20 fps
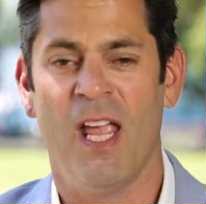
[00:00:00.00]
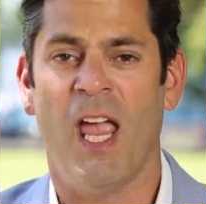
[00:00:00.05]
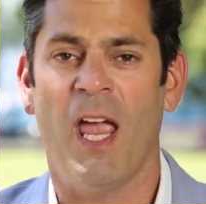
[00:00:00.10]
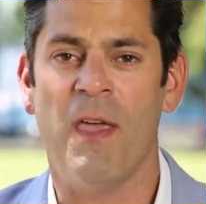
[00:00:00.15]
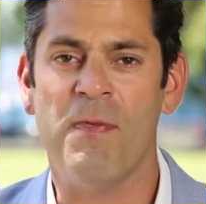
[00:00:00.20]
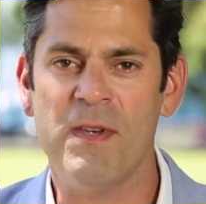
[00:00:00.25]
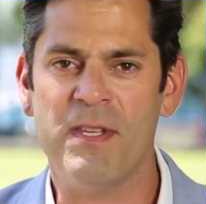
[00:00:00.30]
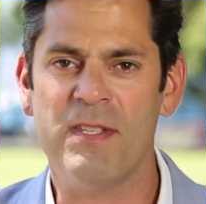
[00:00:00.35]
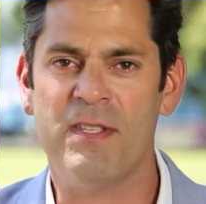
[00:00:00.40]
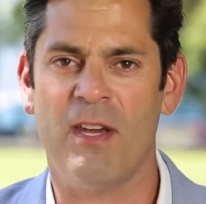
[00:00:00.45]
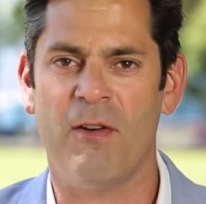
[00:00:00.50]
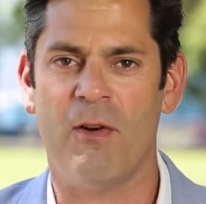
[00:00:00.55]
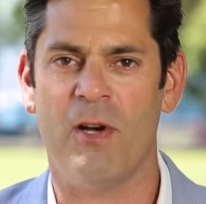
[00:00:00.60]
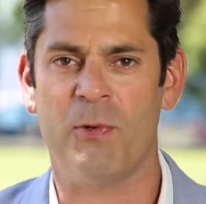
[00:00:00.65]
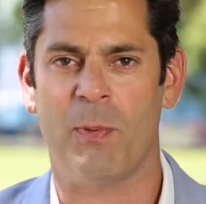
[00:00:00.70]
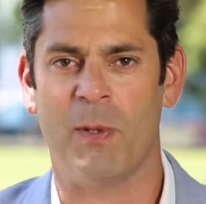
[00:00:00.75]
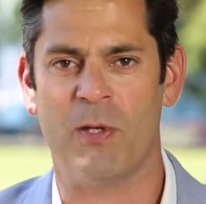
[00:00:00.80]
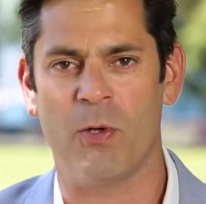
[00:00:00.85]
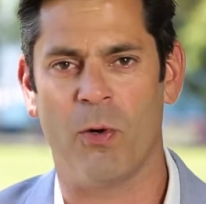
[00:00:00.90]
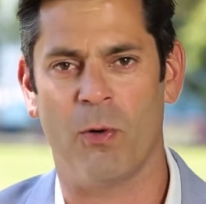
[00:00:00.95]
In this
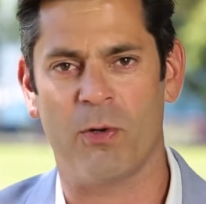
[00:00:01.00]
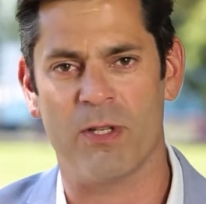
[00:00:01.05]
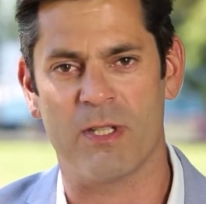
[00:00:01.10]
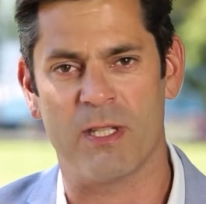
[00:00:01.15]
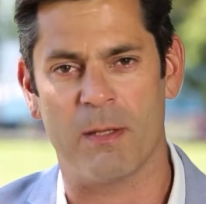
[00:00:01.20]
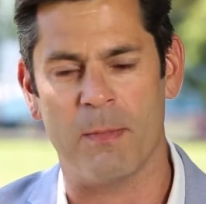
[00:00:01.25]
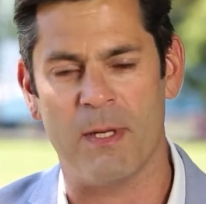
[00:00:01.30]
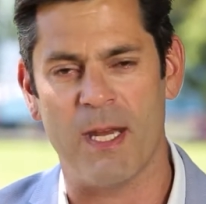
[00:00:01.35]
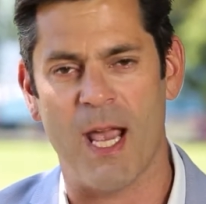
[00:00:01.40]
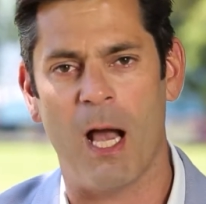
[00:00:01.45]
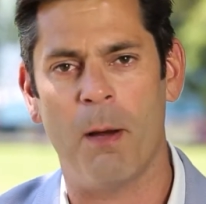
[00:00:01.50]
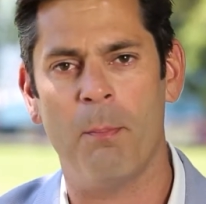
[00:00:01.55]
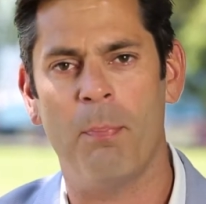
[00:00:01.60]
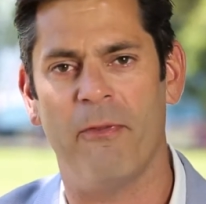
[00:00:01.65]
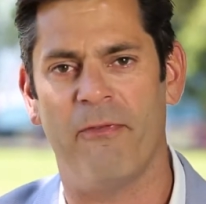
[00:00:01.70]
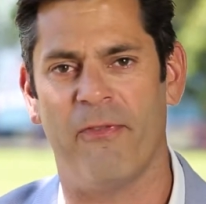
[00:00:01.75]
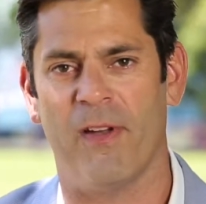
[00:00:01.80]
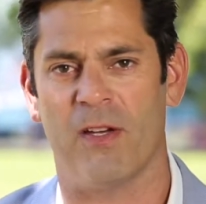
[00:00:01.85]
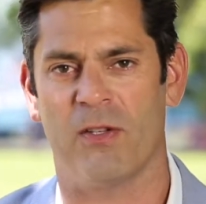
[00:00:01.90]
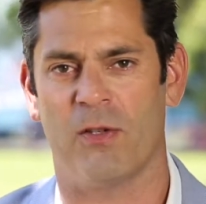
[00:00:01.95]
series, we talk to some young
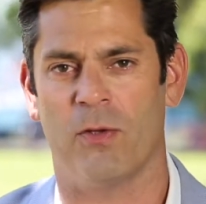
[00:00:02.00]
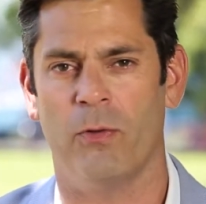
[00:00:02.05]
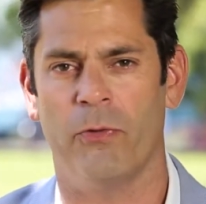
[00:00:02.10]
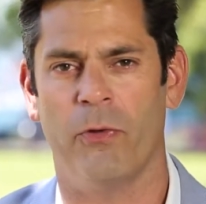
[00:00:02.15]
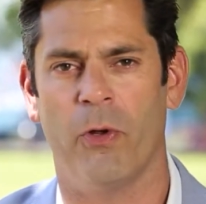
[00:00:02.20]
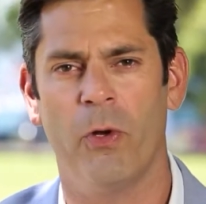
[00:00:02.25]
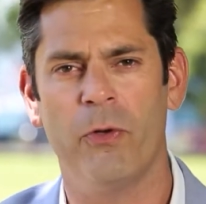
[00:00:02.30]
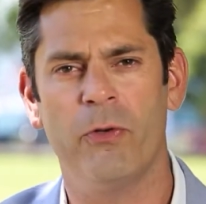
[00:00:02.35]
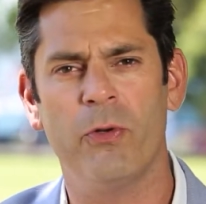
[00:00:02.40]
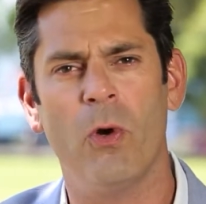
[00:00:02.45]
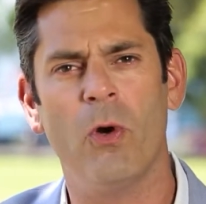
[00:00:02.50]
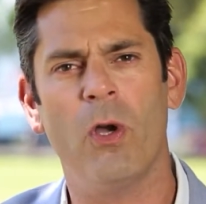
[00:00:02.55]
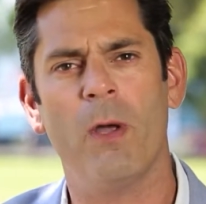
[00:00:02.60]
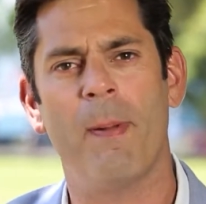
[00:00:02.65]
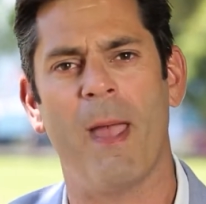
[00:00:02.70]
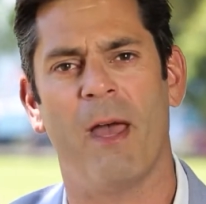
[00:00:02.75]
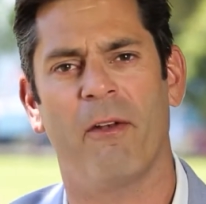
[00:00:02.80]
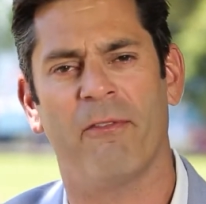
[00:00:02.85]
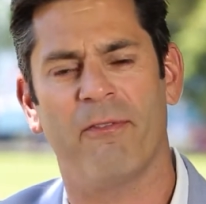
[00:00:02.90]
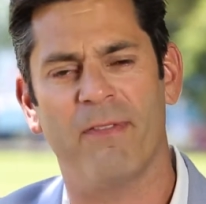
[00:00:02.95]
professionals who talk
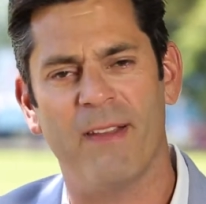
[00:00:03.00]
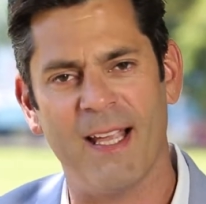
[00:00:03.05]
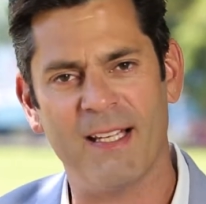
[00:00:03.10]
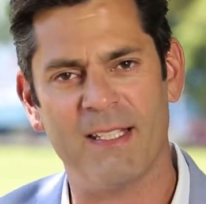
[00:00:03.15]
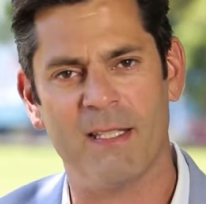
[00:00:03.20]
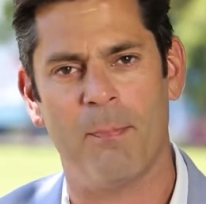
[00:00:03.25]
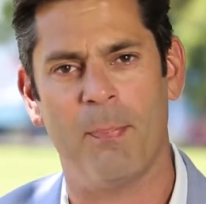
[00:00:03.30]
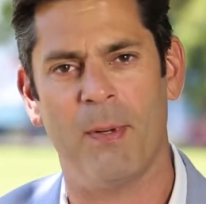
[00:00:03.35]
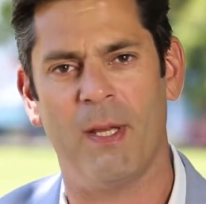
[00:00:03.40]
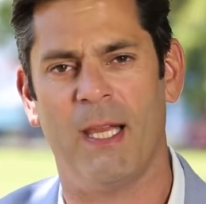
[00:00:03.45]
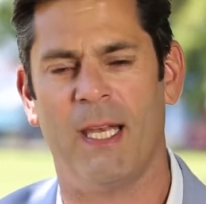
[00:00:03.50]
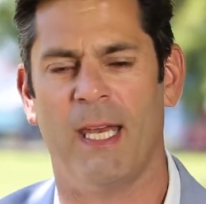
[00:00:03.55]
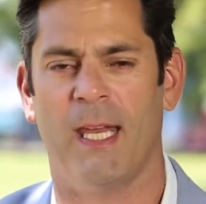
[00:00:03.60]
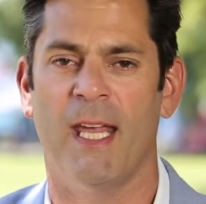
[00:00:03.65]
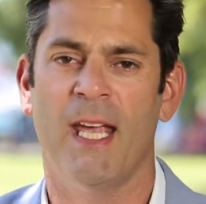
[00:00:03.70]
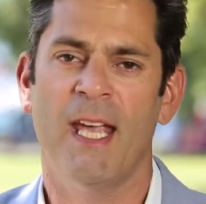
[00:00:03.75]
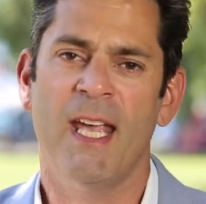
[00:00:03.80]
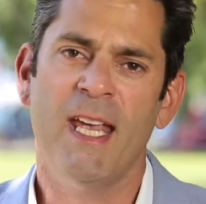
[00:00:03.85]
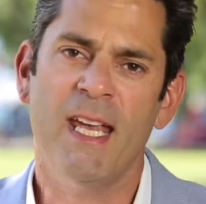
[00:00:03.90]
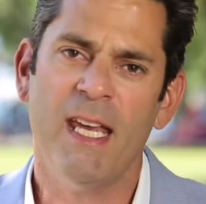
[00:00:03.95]
about flexibility,
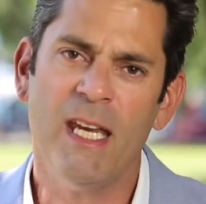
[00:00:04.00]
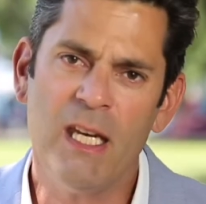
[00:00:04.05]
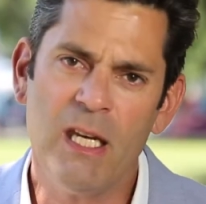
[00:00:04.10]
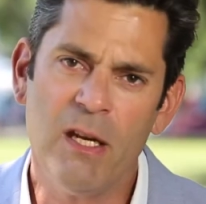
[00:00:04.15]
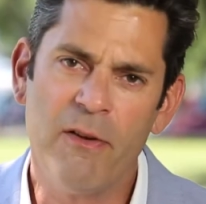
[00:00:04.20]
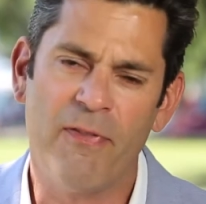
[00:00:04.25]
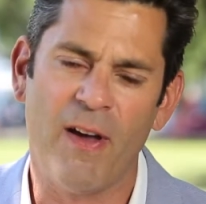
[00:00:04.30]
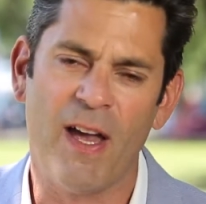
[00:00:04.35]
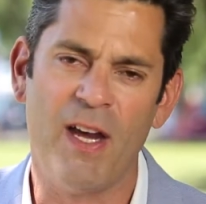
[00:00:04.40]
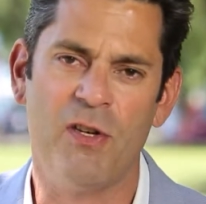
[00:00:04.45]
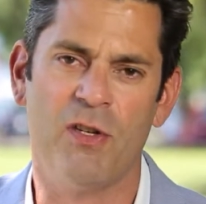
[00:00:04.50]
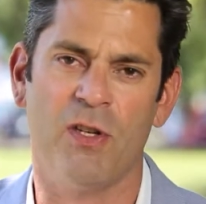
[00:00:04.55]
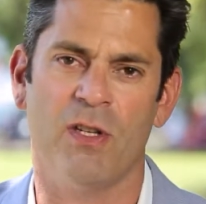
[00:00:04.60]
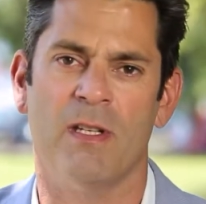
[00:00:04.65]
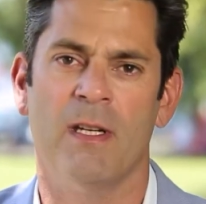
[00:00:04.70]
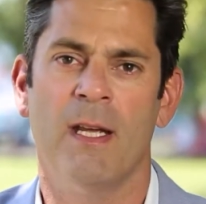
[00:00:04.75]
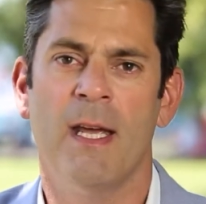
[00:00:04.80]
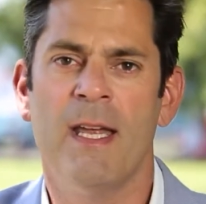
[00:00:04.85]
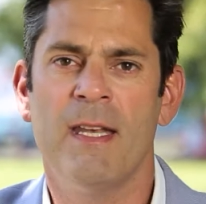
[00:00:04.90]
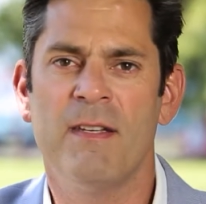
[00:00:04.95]

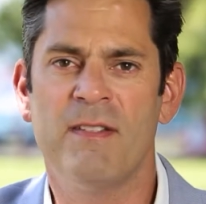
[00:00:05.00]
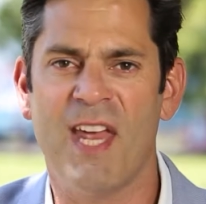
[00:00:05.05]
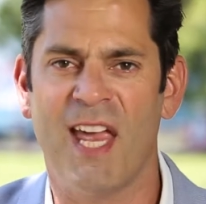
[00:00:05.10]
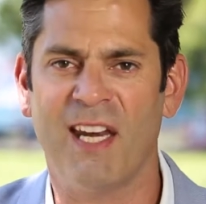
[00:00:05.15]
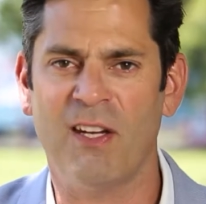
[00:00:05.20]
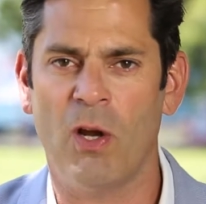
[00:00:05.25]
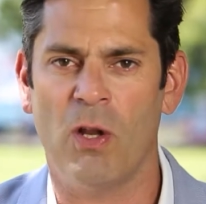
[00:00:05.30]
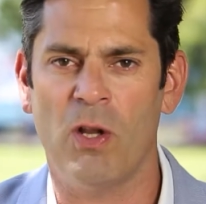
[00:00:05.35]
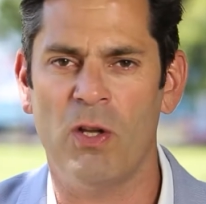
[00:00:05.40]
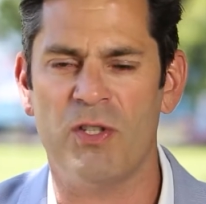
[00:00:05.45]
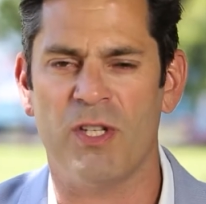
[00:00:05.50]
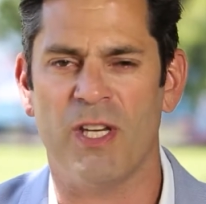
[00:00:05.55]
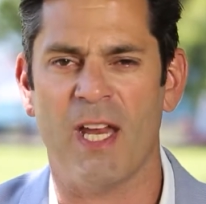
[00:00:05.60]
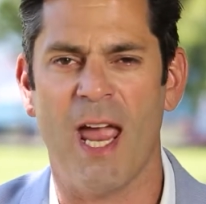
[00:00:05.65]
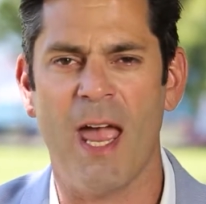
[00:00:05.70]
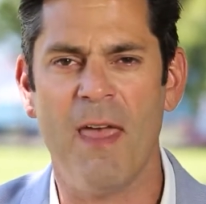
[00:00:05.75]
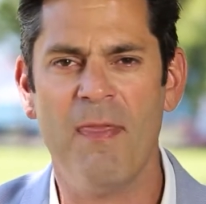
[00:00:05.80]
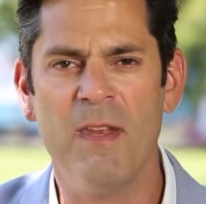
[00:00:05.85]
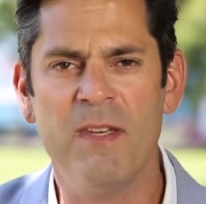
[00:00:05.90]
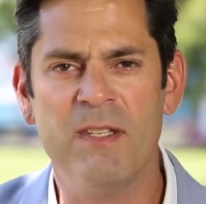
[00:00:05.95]
innovation, technology,
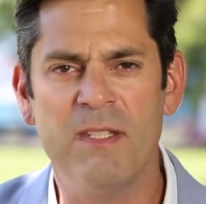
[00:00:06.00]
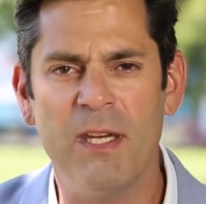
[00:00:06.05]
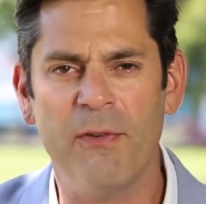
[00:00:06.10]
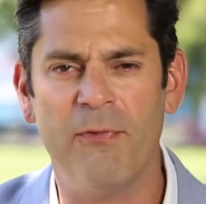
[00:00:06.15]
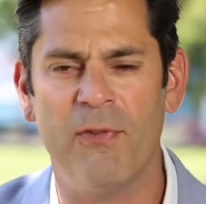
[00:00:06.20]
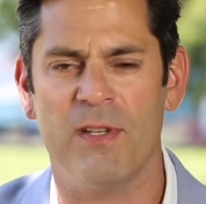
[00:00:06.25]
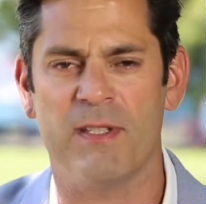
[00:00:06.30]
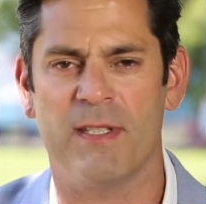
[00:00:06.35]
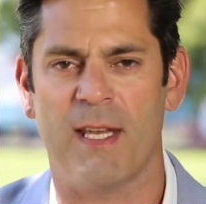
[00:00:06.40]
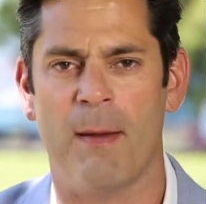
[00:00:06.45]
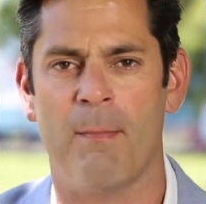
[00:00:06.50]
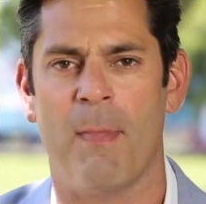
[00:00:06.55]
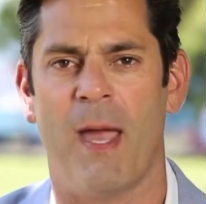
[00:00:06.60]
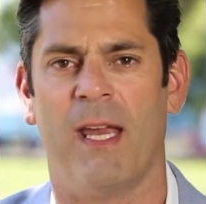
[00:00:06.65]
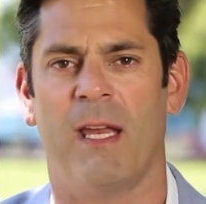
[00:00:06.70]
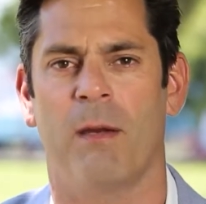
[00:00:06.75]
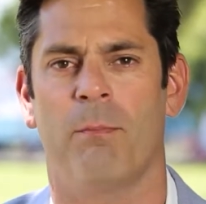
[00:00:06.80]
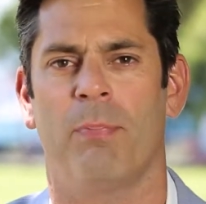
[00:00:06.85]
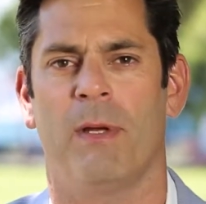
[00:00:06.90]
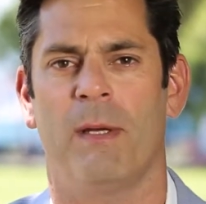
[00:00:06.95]
and the difference they
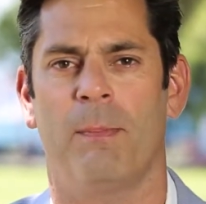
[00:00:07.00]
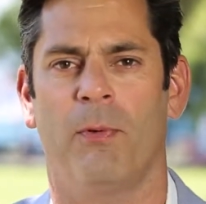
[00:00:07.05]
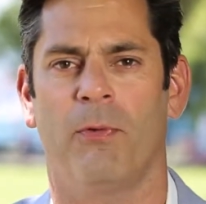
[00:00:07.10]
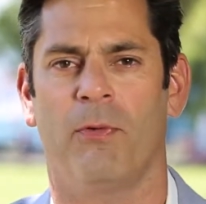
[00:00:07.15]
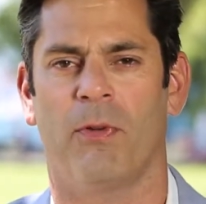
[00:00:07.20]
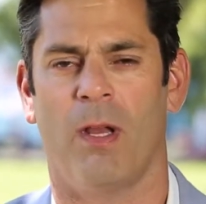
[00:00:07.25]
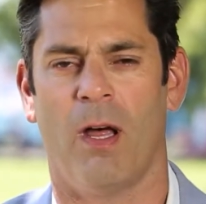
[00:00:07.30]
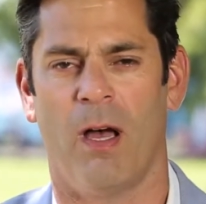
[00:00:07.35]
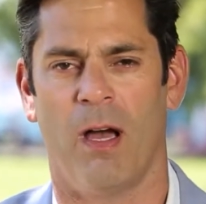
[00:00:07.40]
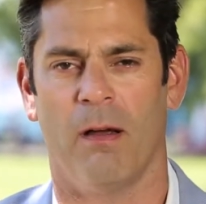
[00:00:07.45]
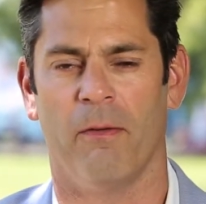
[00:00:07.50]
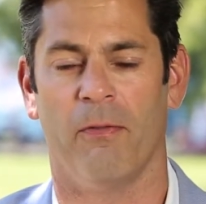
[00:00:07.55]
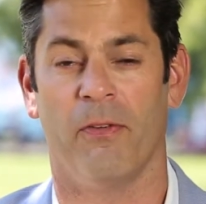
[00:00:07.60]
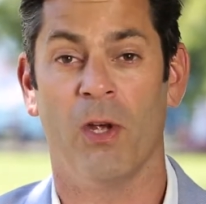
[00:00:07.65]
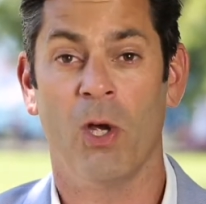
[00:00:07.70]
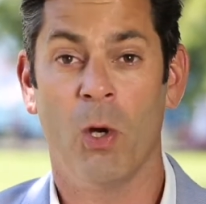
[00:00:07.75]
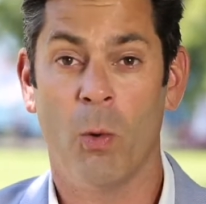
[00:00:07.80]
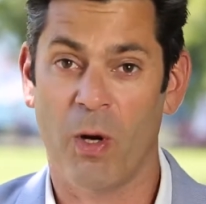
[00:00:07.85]
make in people's lives.